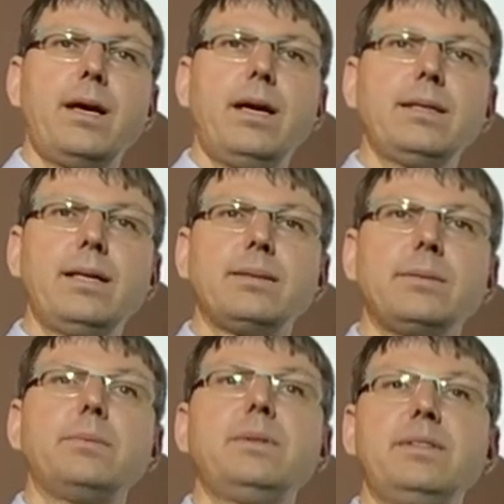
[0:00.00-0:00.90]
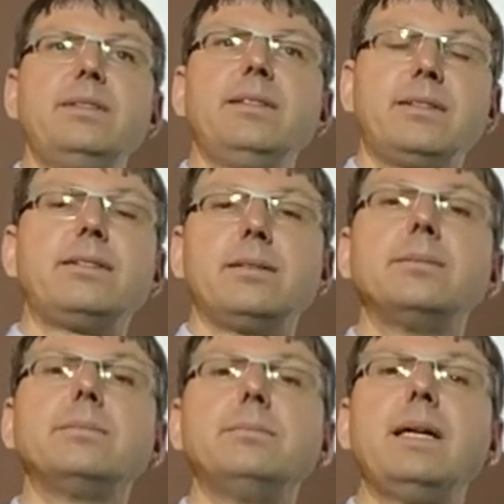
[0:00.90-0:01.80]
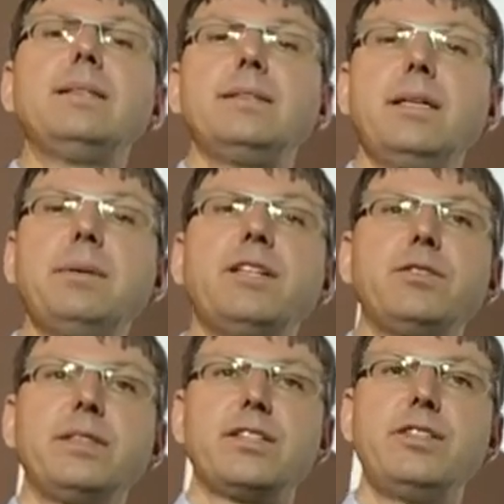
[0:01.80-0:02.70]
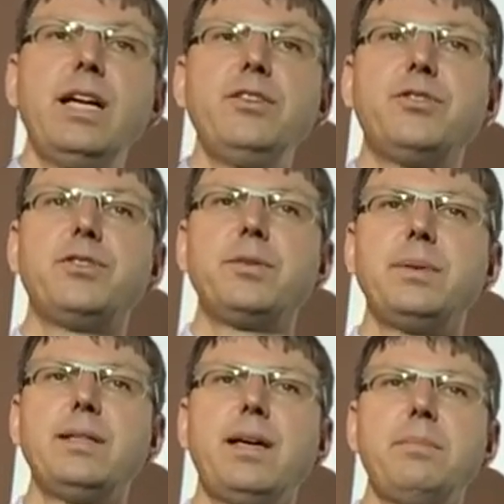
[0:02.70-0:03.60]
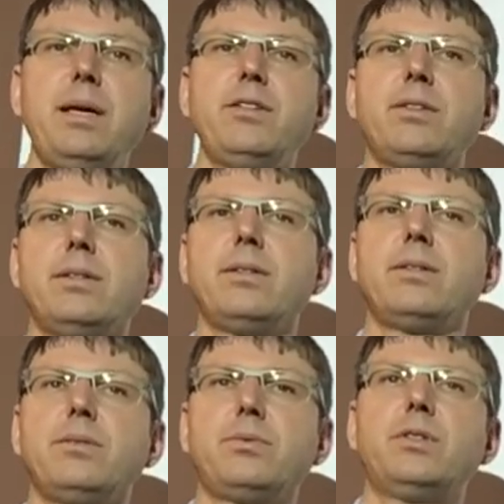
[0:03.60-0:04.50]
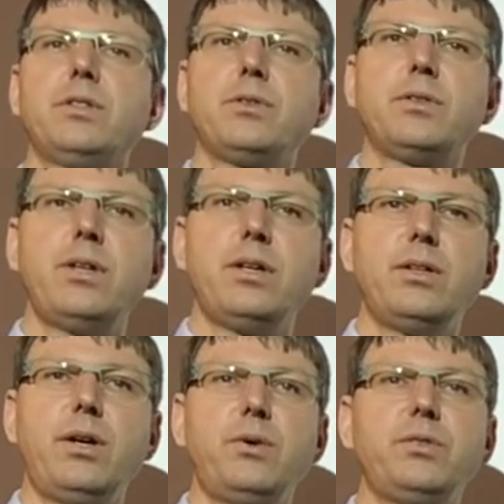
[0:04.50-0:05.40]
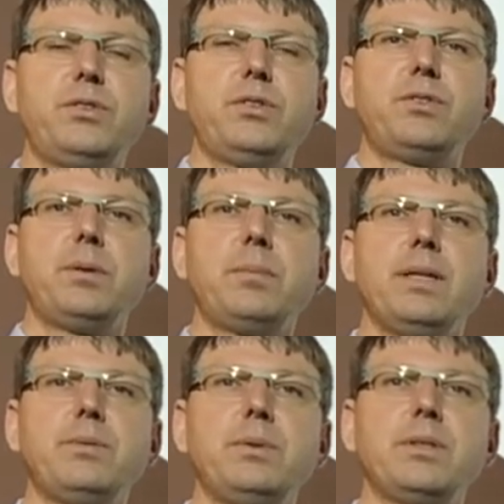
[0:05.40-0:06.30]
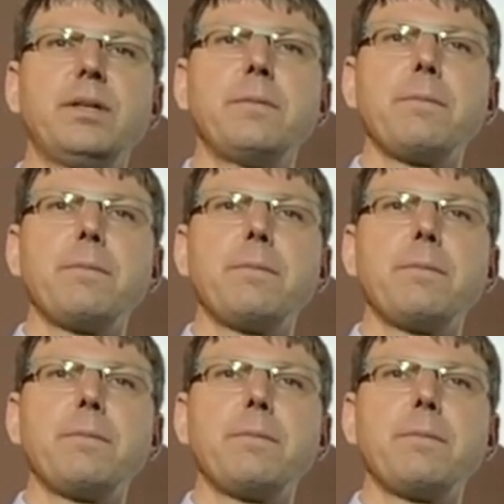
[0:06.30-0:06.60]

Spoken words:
And then with this multi-dimensional exchange system that I mentioned, the 4.0 system, it would